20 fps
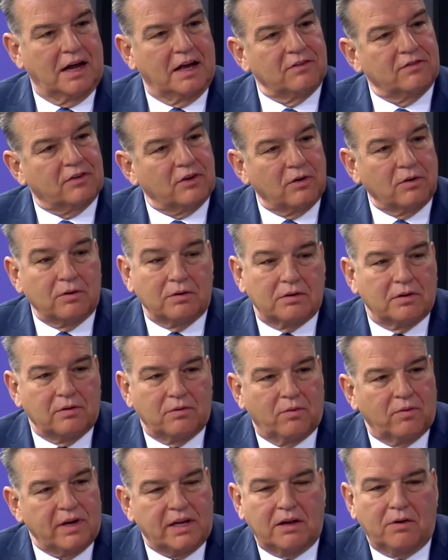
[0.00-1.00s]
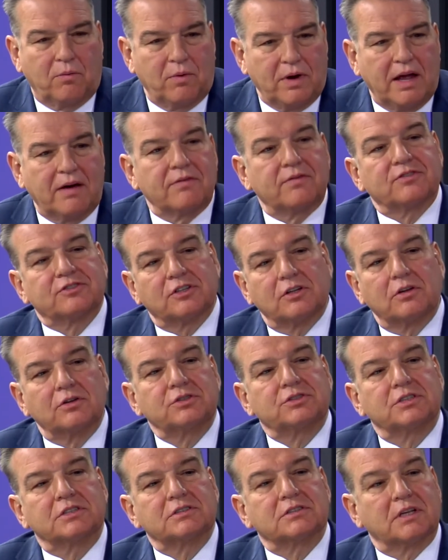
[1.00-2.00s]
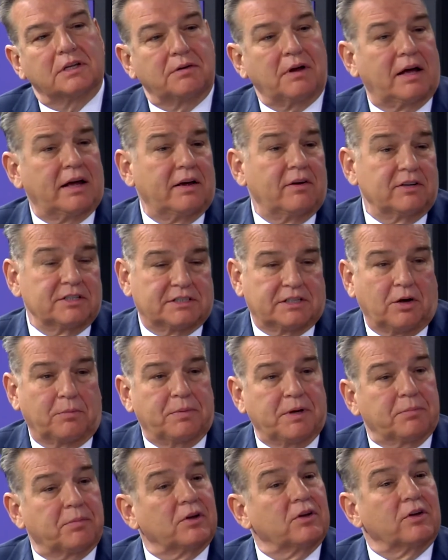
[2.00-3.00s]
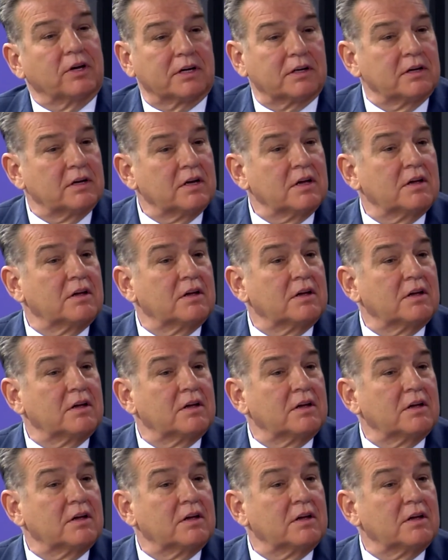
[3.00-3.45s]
And so we have solutions, and I always tell people, look,